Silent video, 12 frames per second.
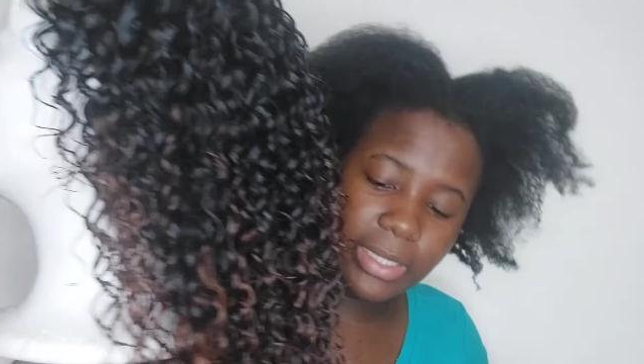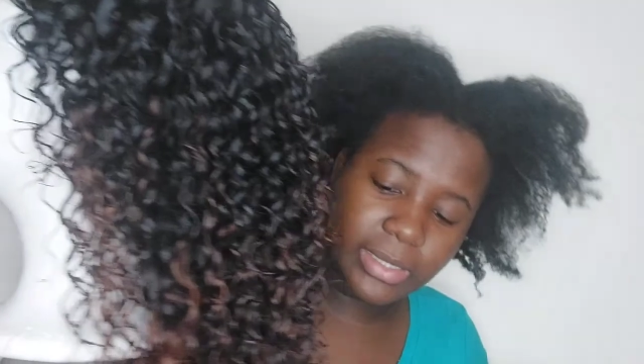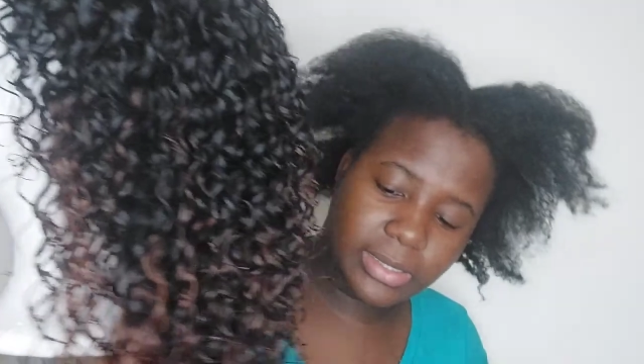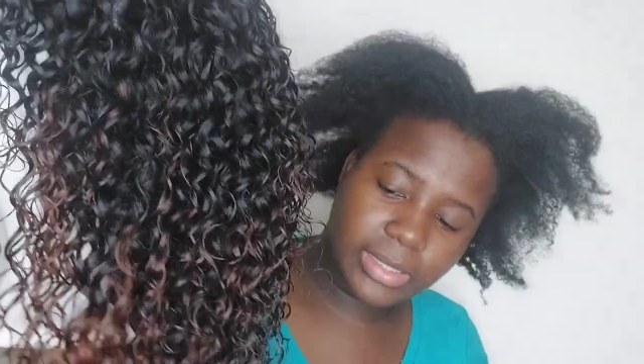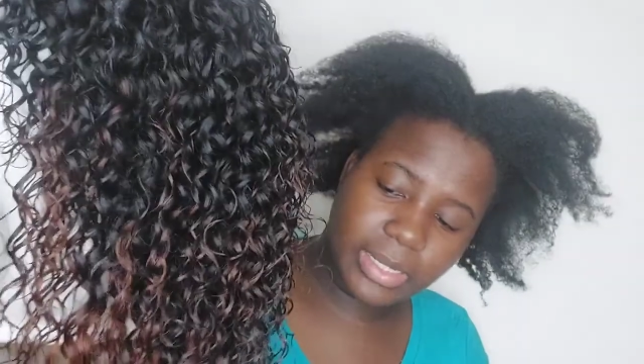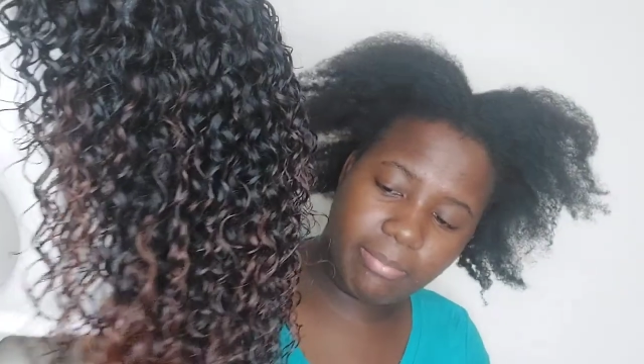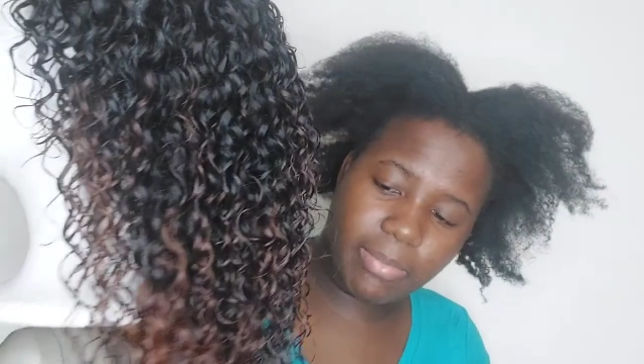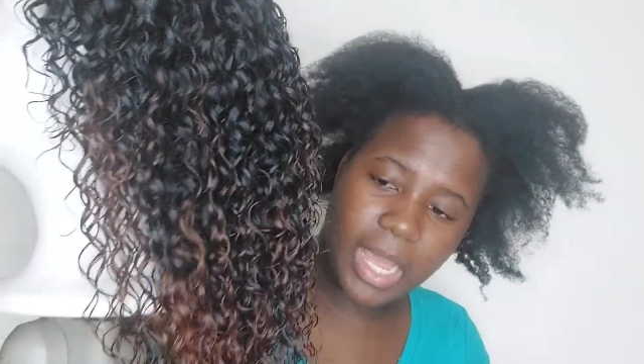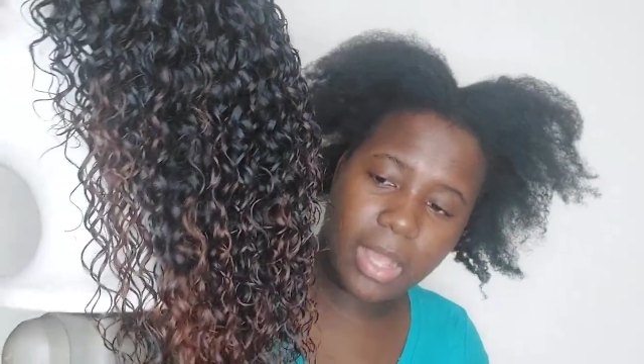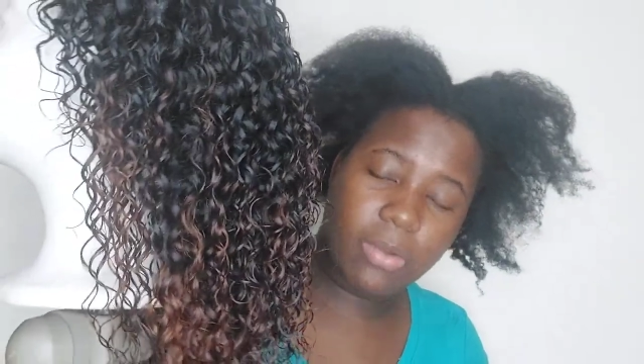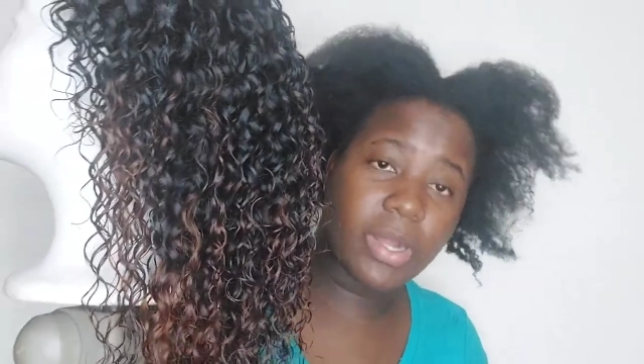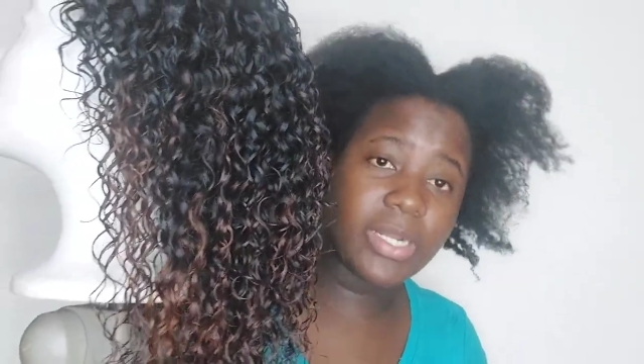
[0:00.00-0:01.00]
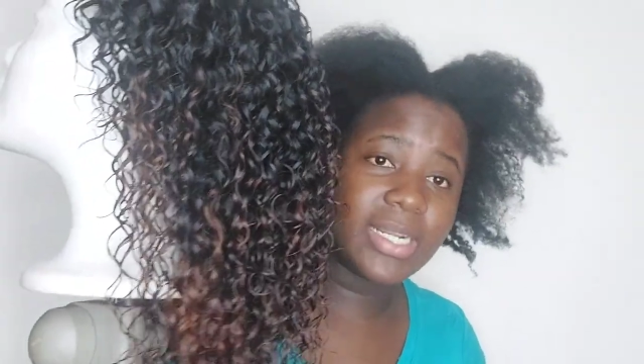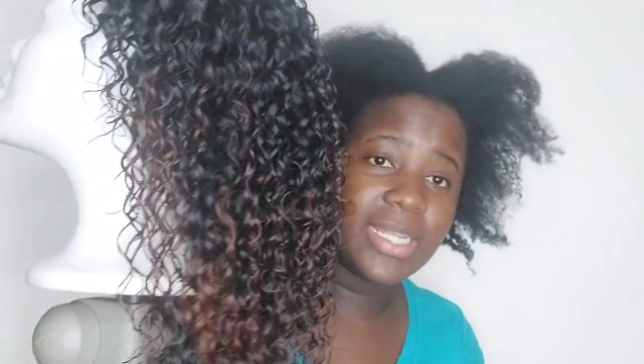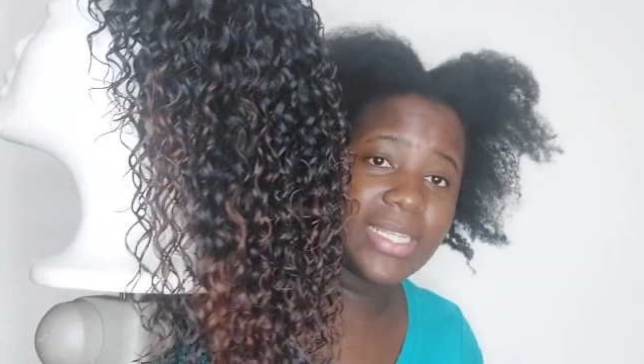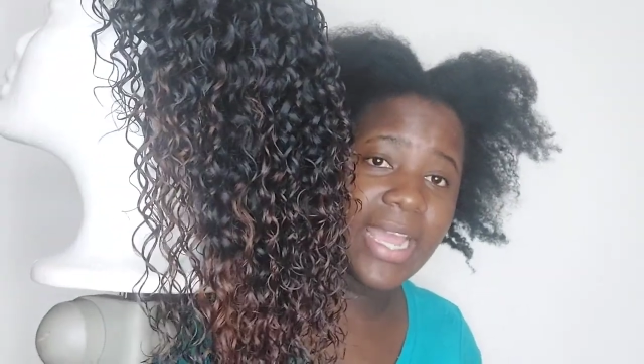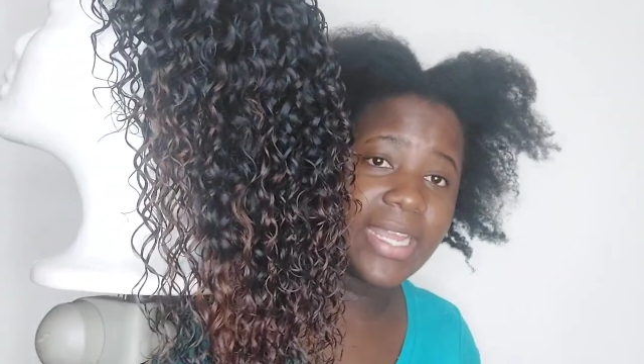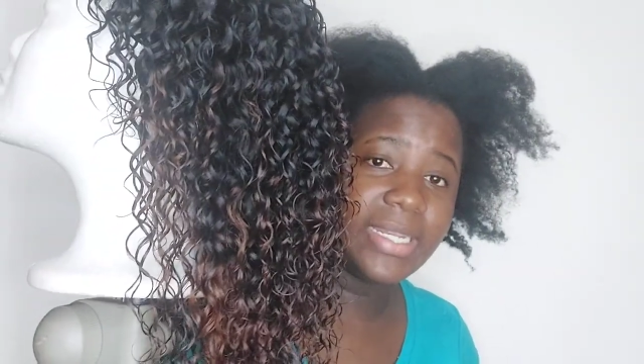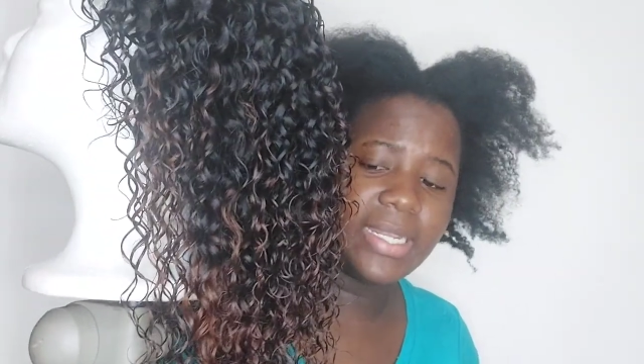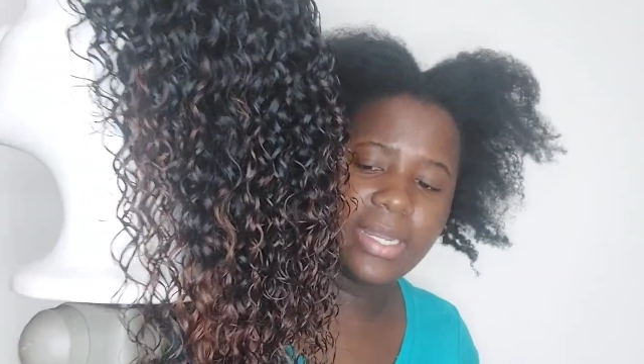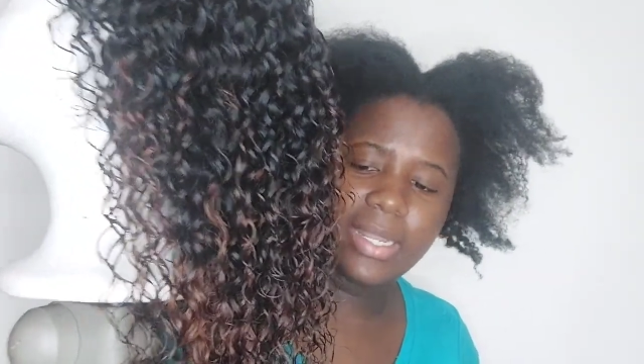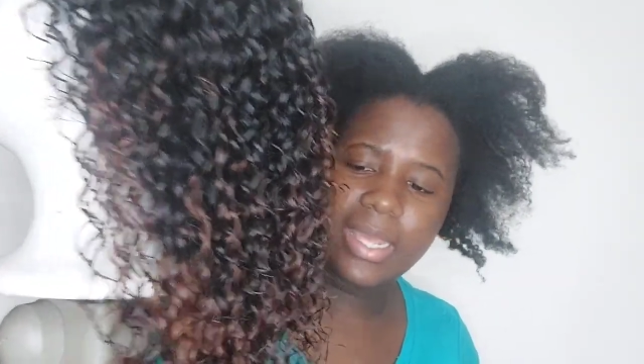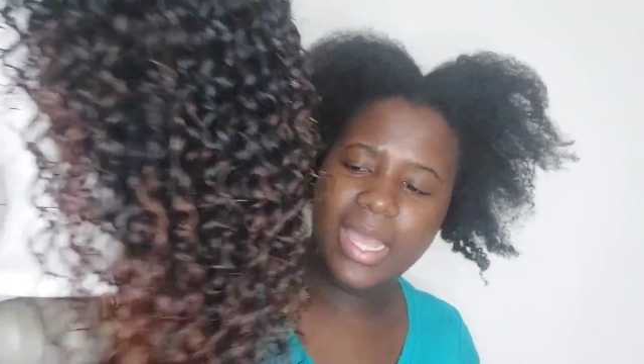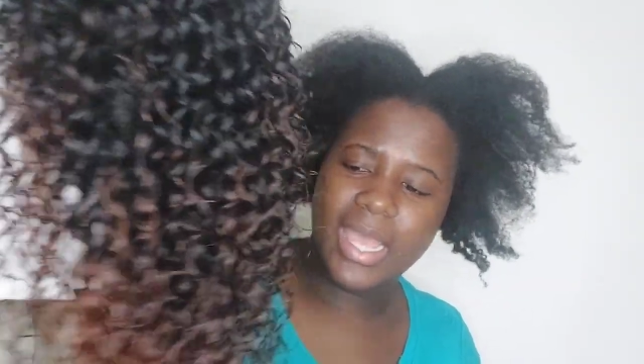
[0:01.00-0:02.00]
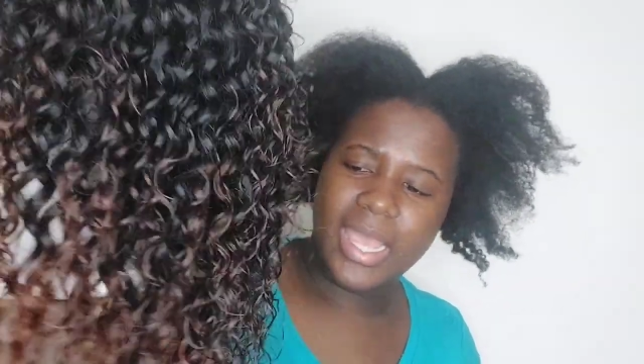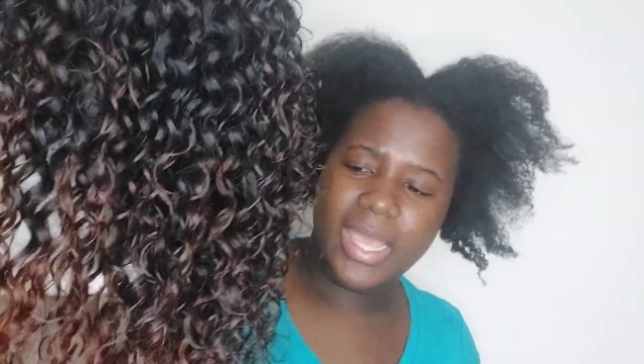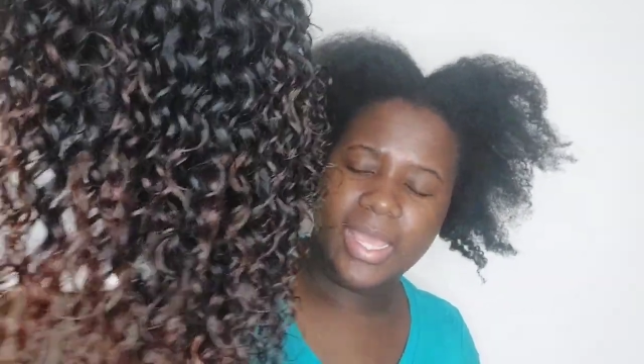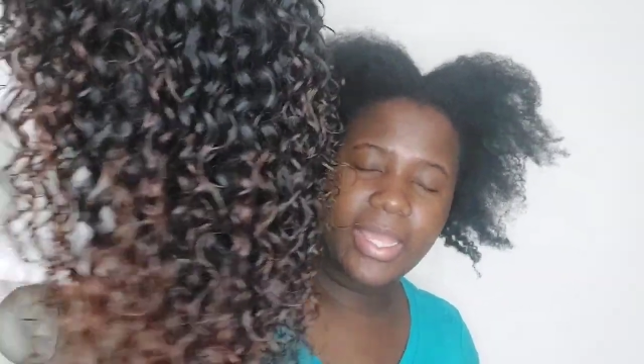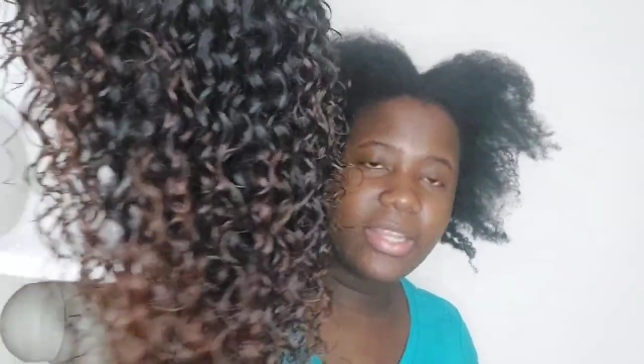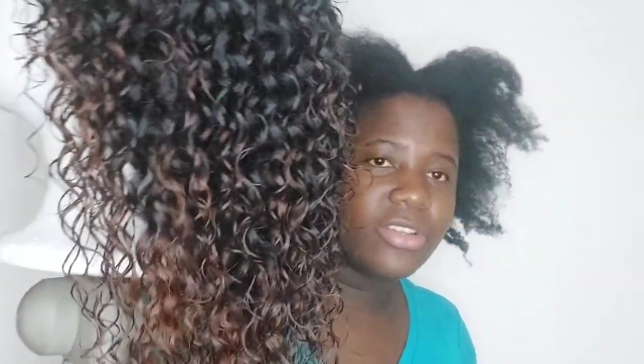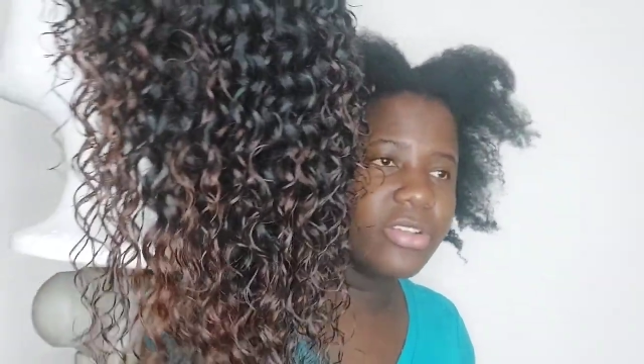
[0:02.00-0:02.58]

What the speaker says: minimal. I am going to now hand over